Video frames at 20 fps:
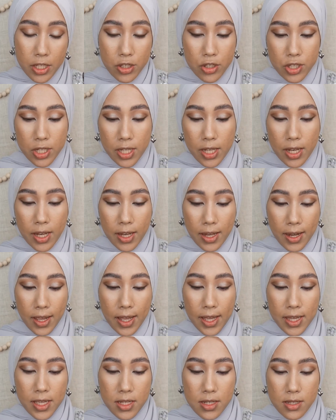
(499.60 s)
in the shade
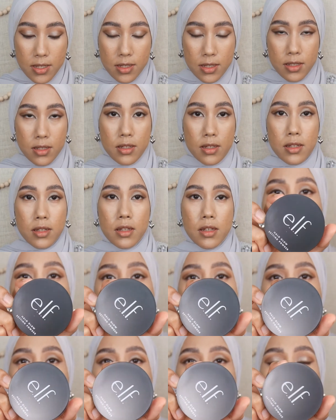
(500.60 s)
Light. So
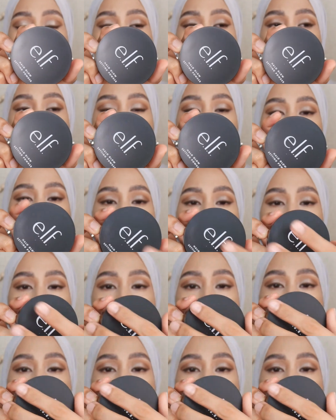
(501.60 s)
this is what it looks